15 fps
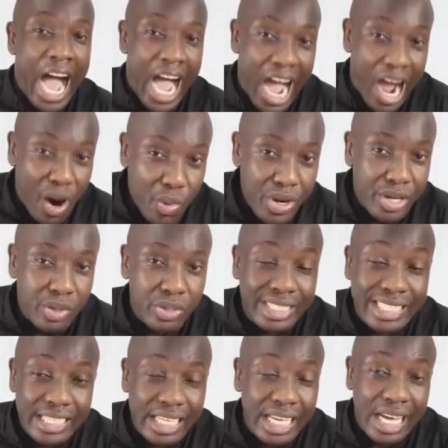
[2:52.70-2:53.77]
how
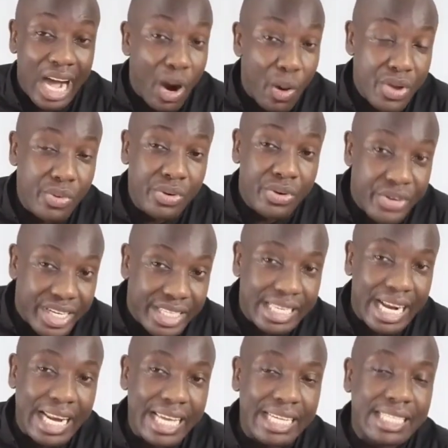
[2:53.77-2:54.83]
he will
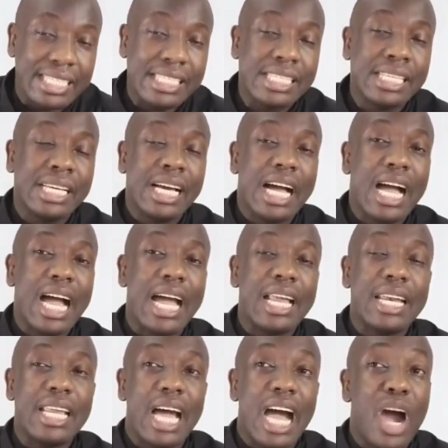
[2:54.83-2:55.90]
resurrect,
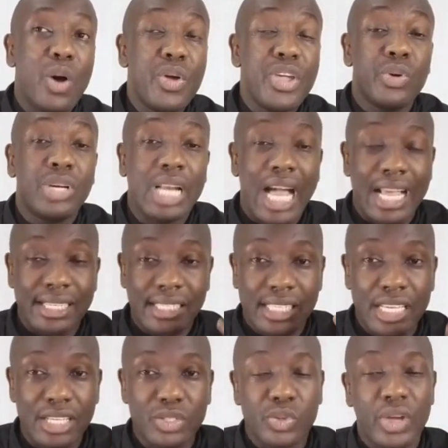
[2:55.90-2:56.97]
and how he will
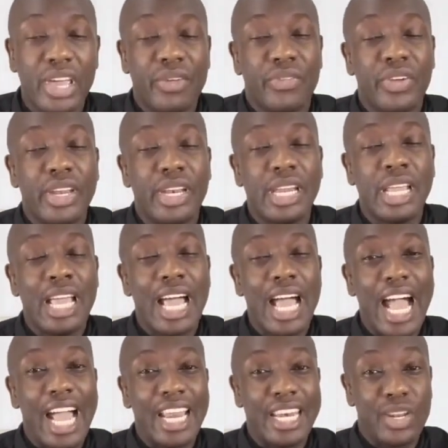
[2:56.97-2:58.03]
ascend to heaven,
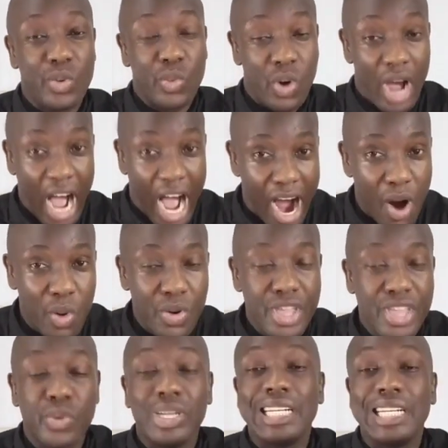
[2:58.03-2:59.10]
and how
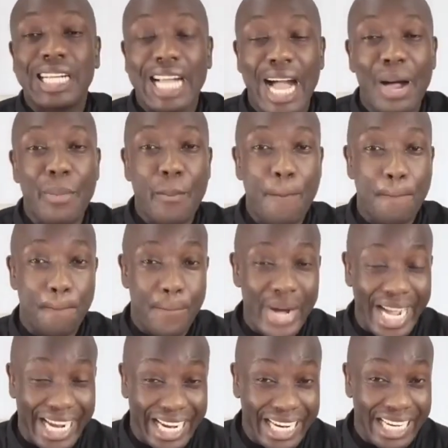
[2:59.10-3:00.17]
he will come
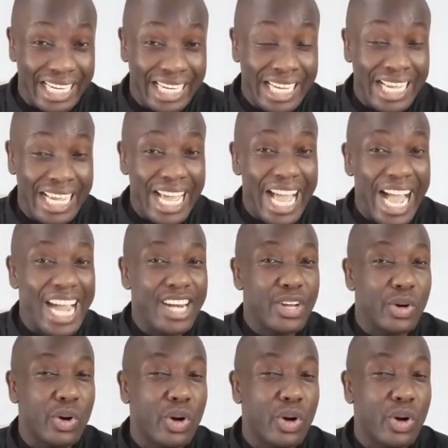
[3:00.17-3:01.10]
back. And